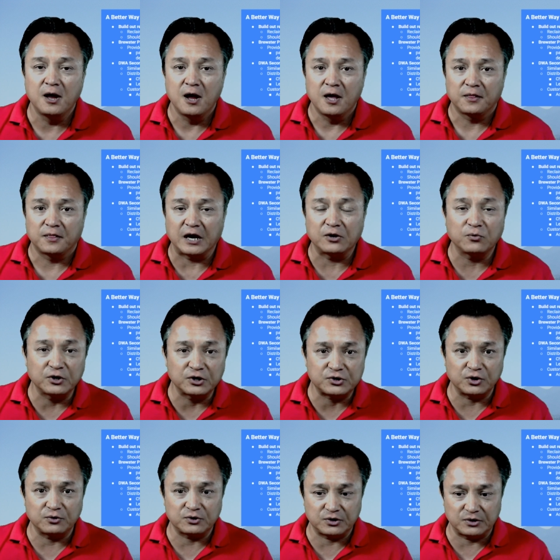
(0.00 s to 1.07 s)
They
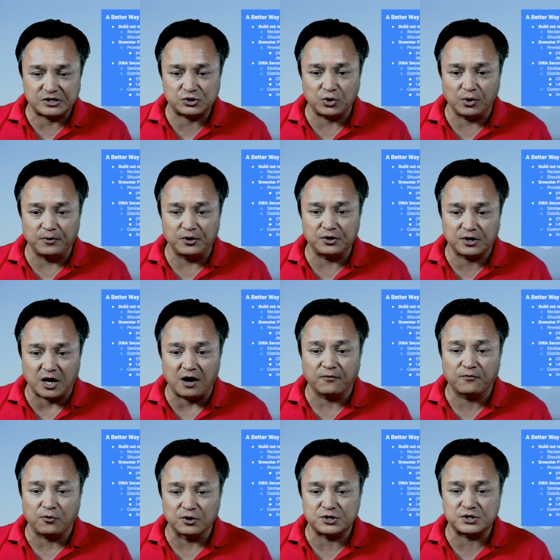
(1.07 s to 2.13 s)
distribute to golf
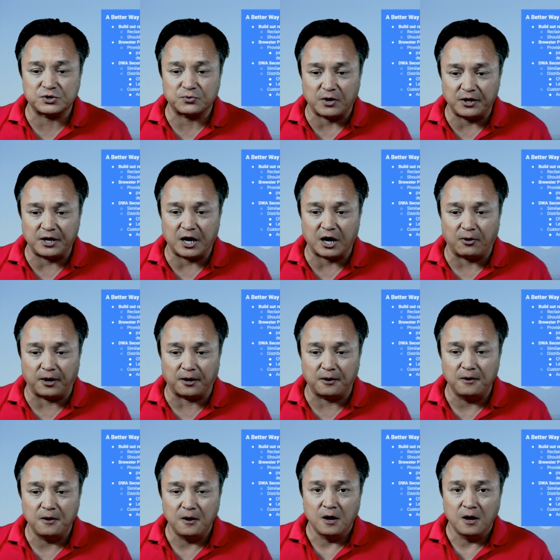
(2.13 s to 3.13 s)
courses around the area.